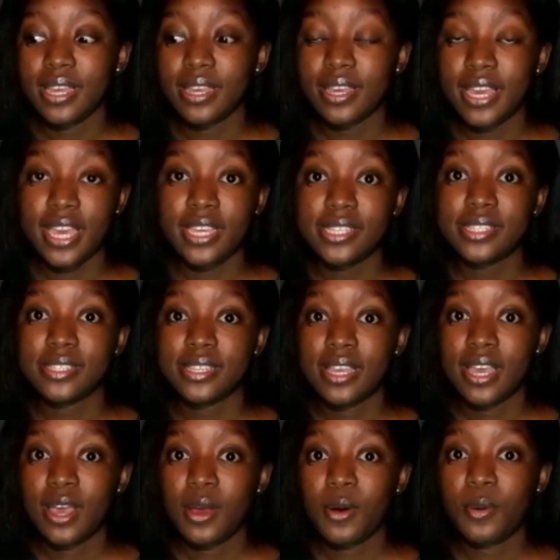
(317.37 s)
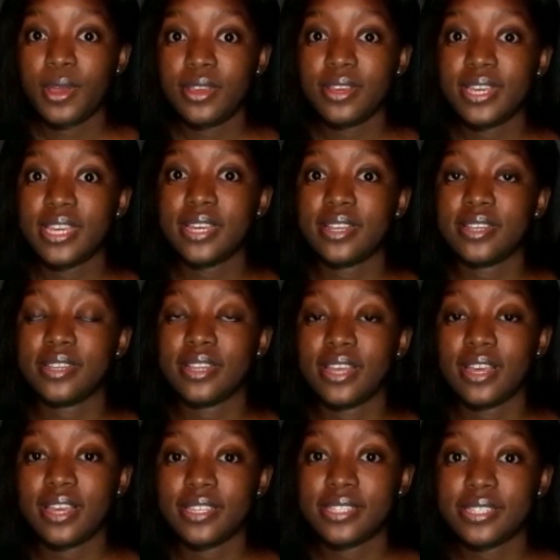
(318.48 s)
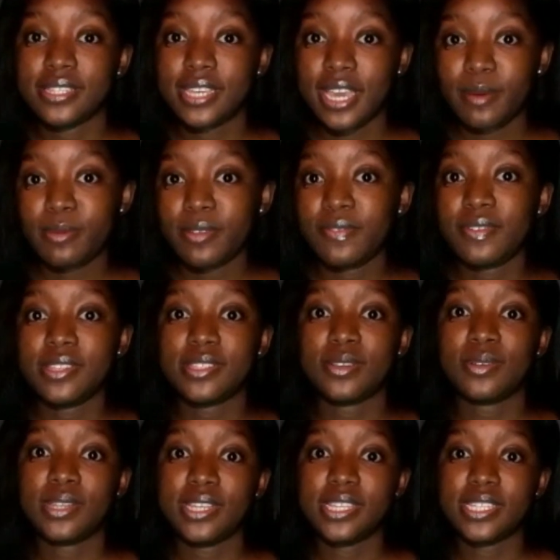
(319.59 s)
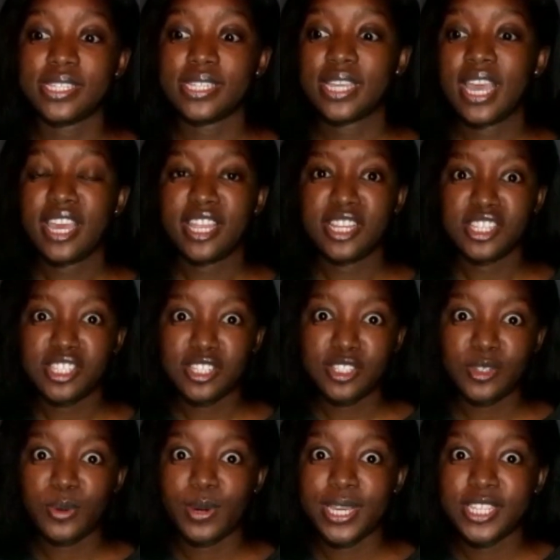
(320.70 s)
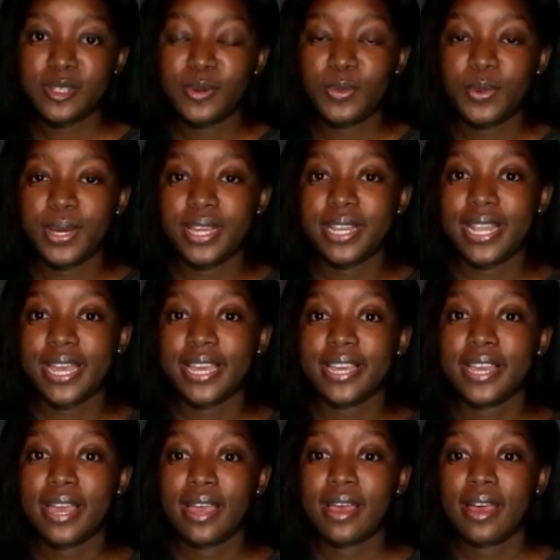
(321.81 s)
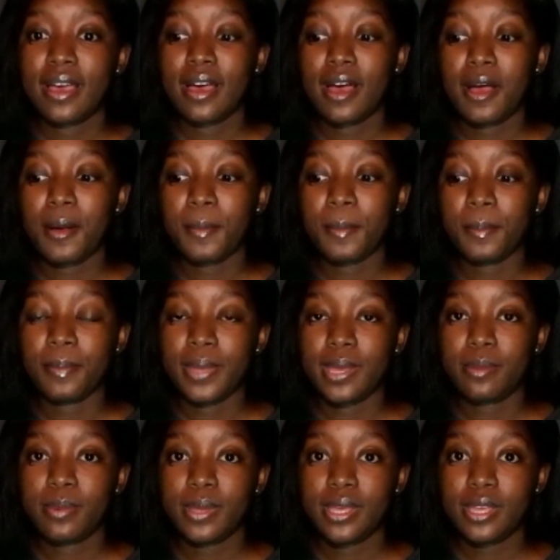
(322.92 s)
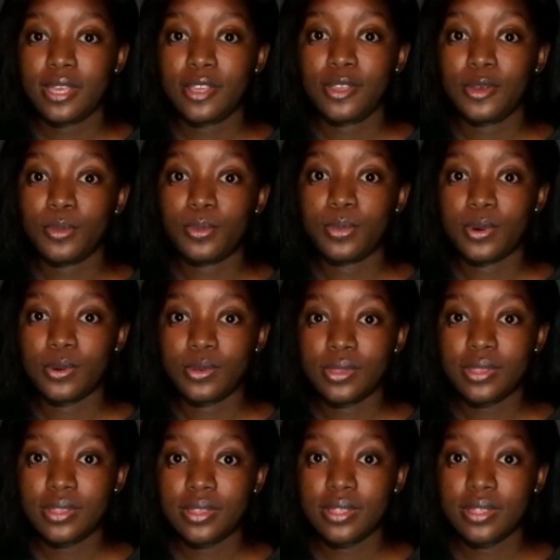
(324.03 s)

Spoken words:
case where you can escape the friend zone is in a situation where, like, maybe you both